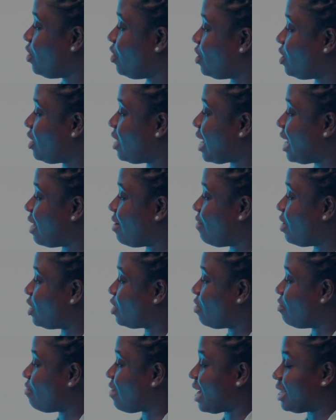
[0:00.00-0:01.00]
you see that the
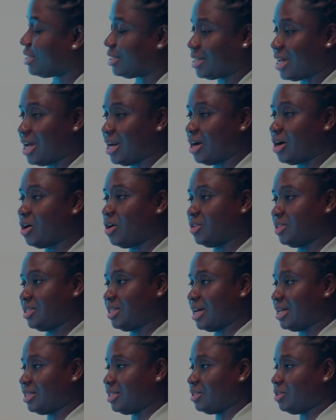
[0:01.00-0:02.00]
rate of rise is kind of
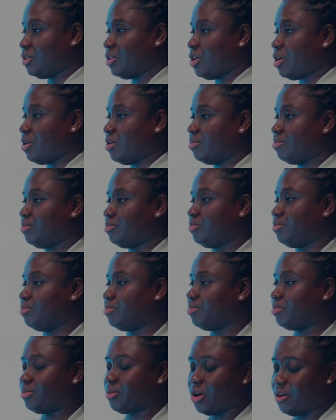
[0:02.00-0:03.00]
constant. So your
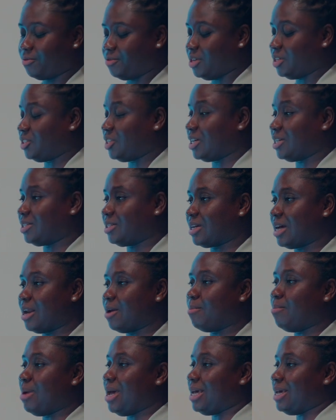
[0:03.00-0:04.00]
coffee is just
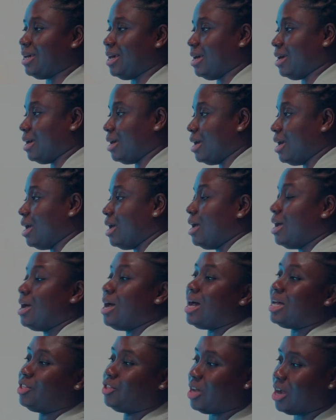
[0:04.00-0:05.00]
kind of baking
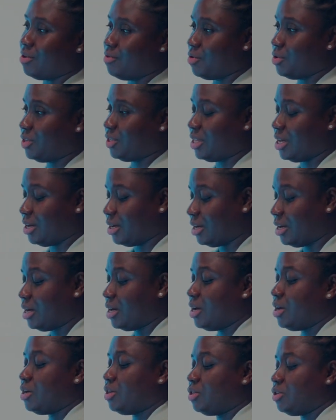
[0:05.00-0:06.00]
as we are roasting.
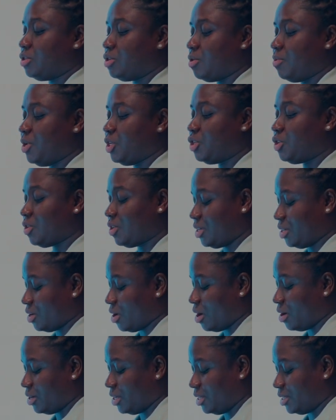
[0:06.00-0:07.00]
So we took
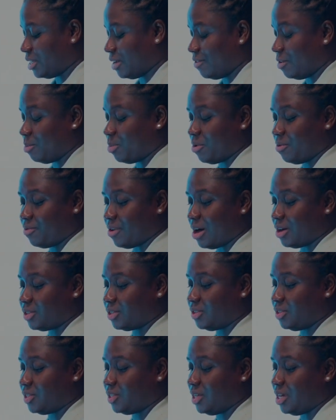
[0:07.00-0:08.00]
all these seven
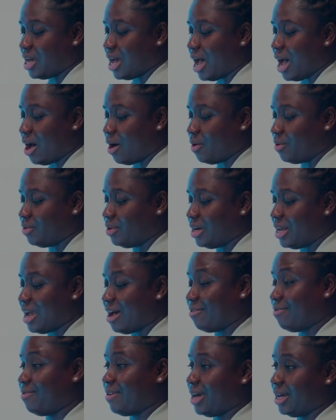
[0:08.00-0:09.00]
profiles to see how they
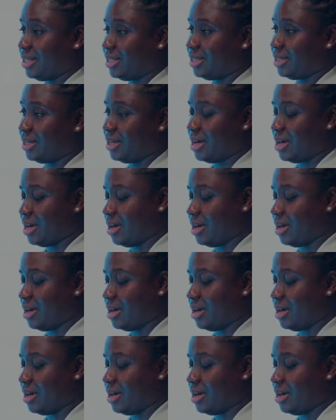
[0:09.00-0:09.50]
affect